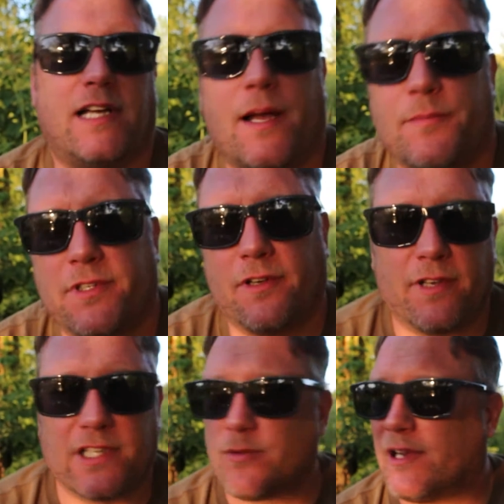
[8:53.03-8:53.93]

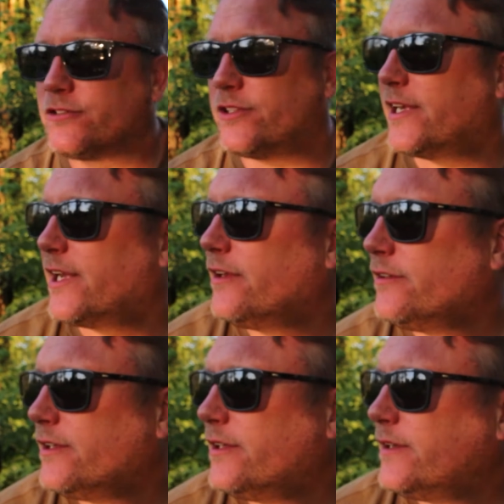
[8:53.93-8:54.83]
absolutely sweltering here.
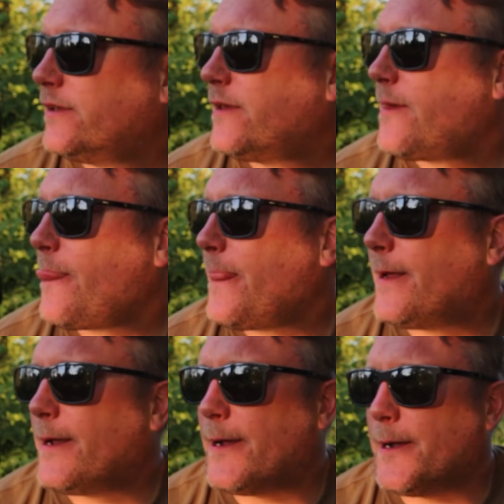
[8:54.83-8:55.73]

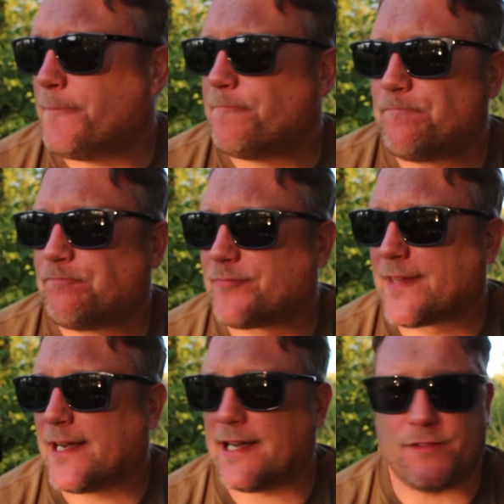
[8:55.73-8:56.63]
I
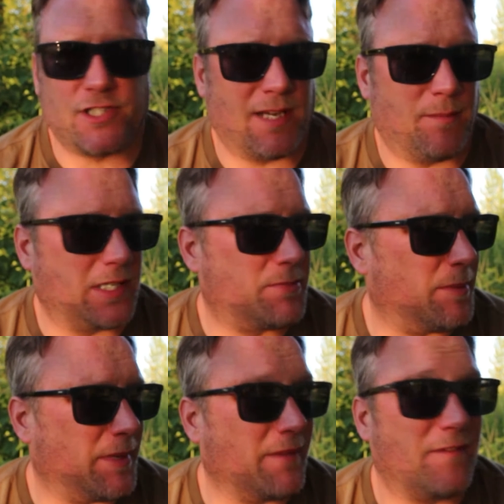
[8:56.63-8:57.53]
haven't checked, but it
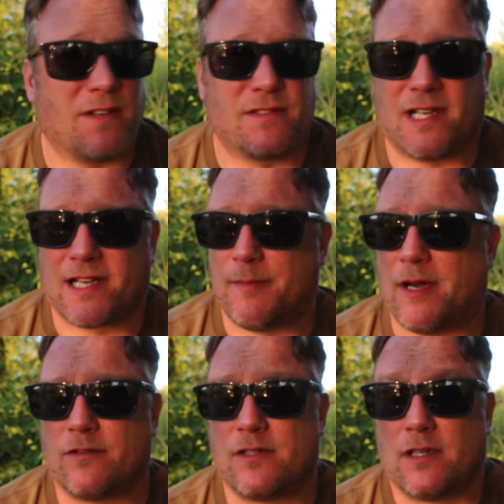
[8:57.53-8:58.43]
probably feels like
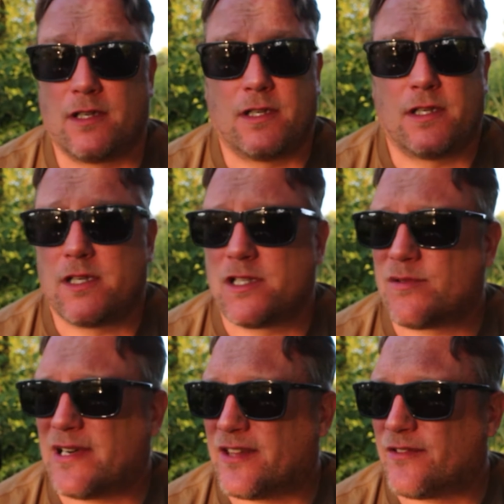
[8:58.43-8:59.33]
about
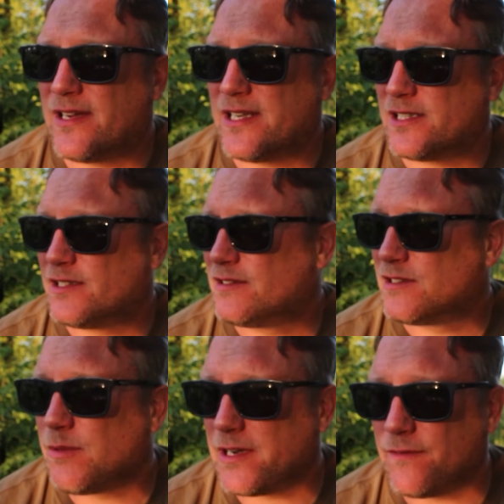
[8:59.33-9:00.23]
23,
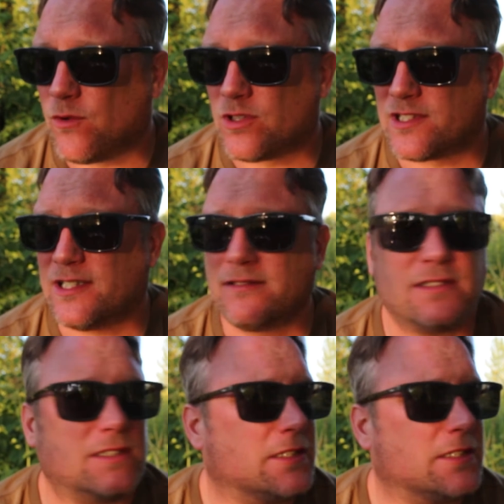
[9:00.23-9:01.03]
24 still.